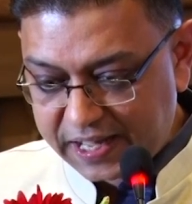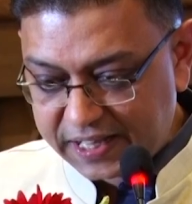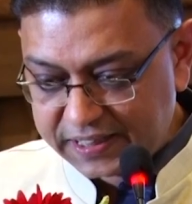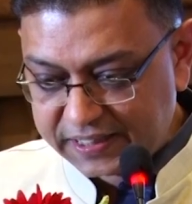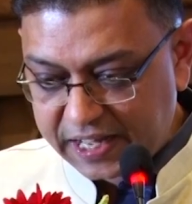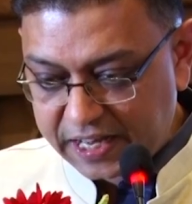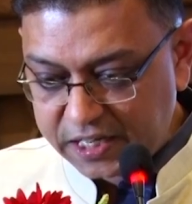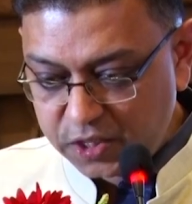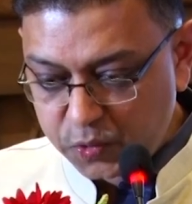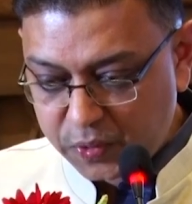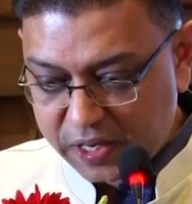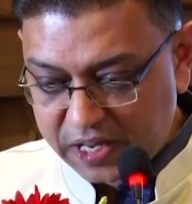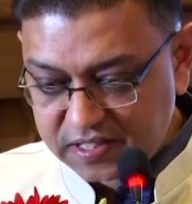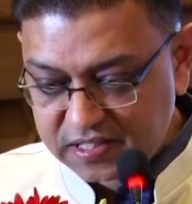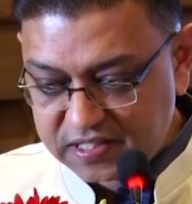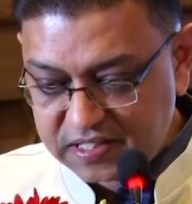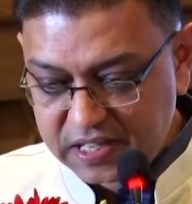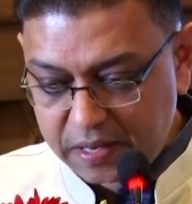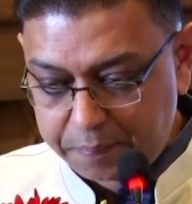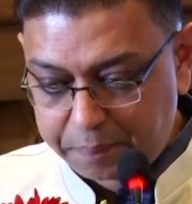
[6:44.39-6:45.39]
And then you can
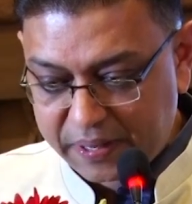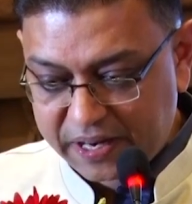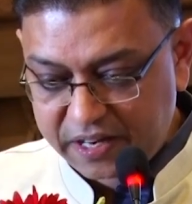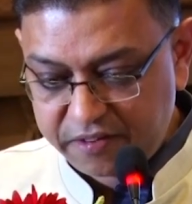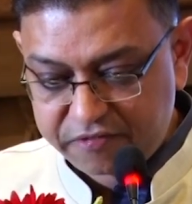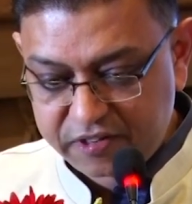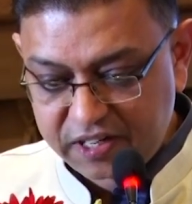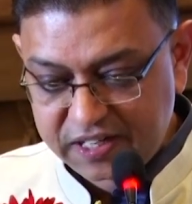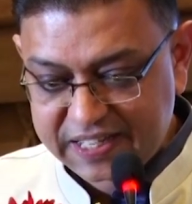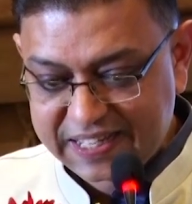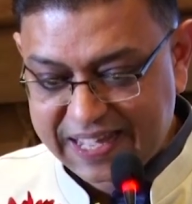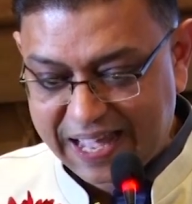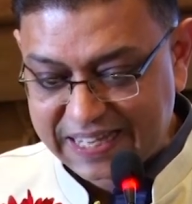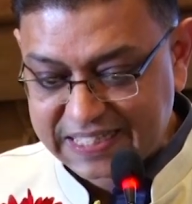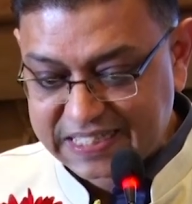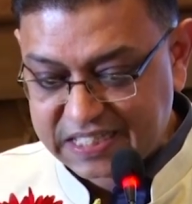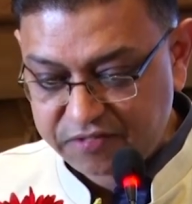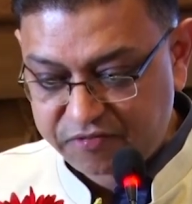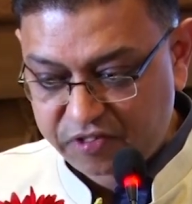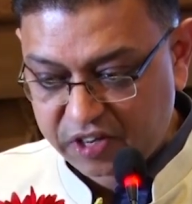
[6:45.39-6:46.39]
see a peripheral
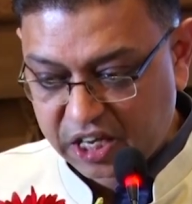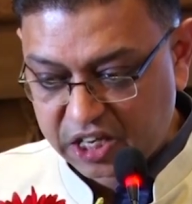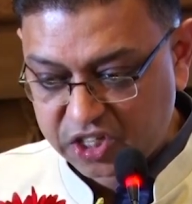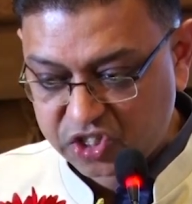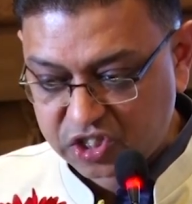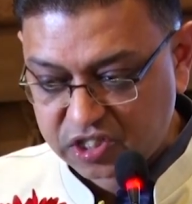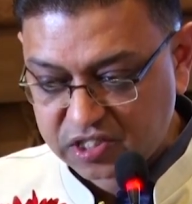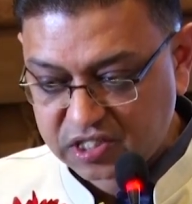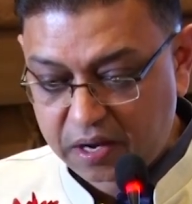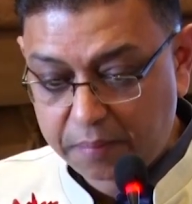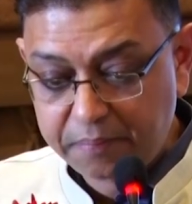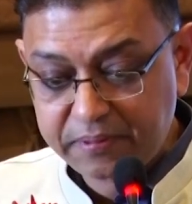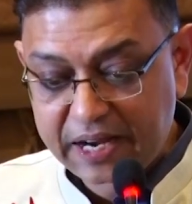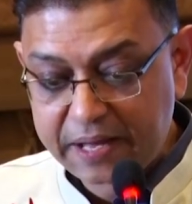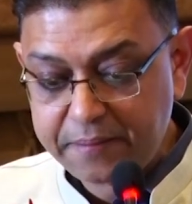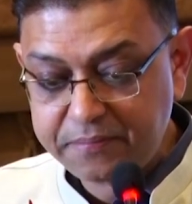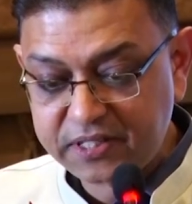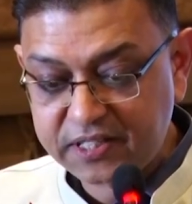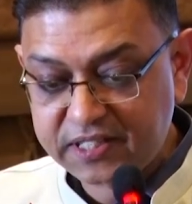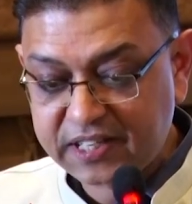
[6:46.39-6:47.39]
calcification.
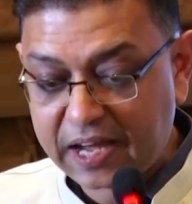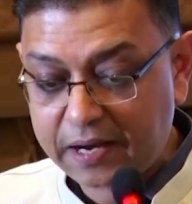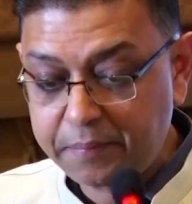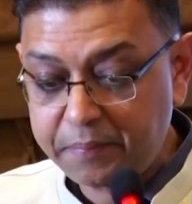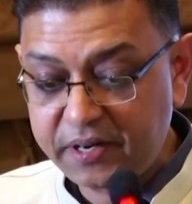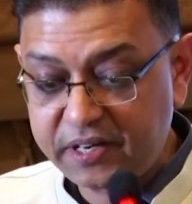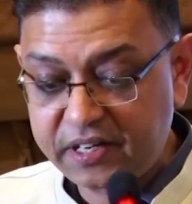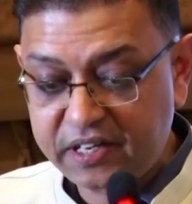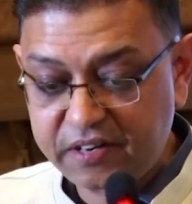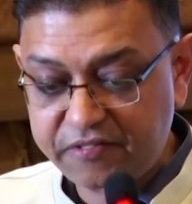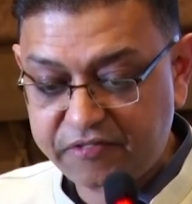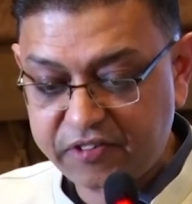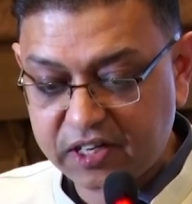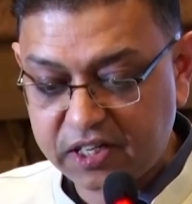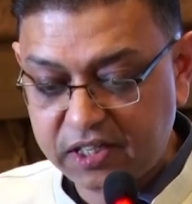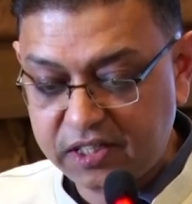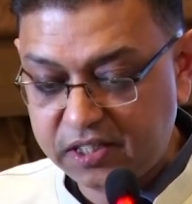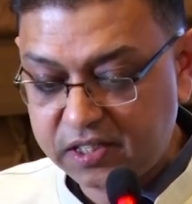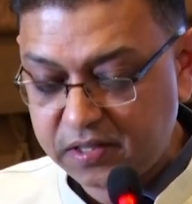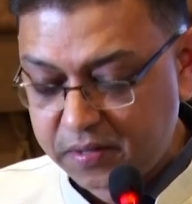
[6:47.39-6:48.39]
Sometimes it can be
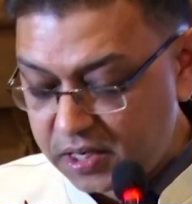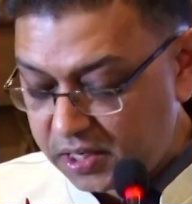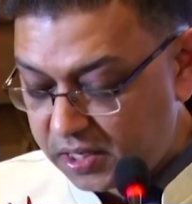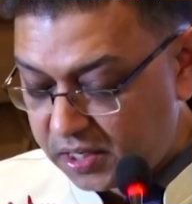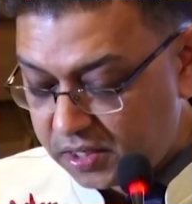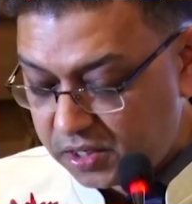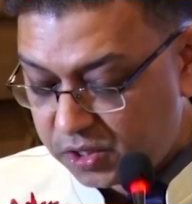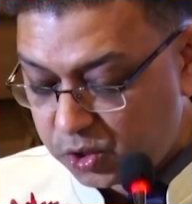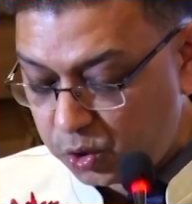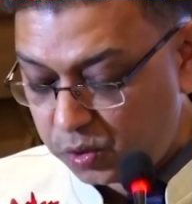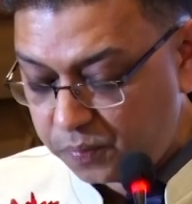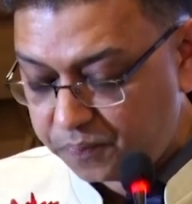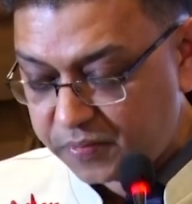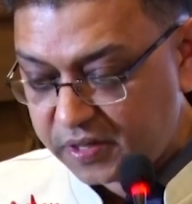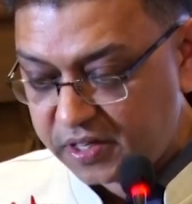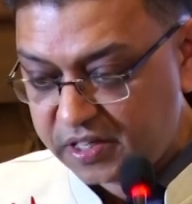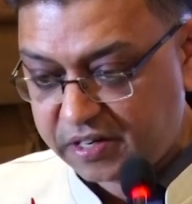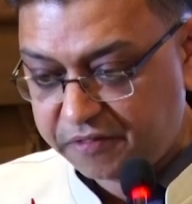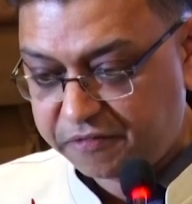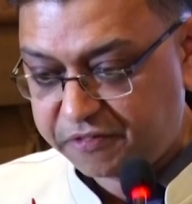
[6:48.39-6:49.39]
difficult to
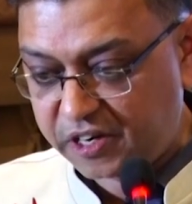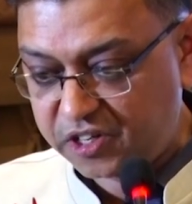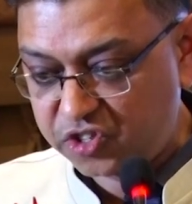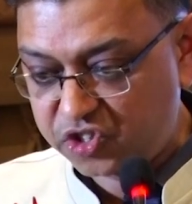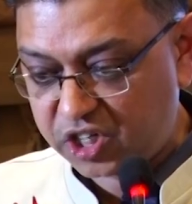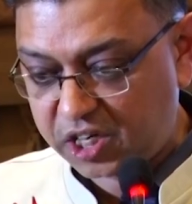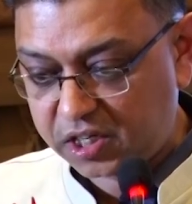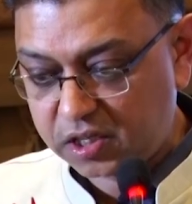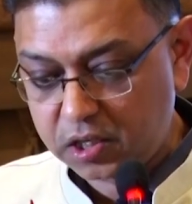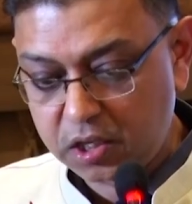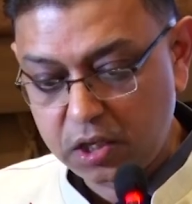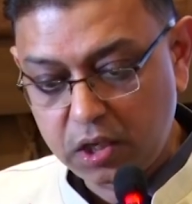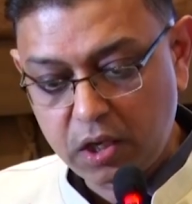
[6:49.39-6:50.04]
differentiate.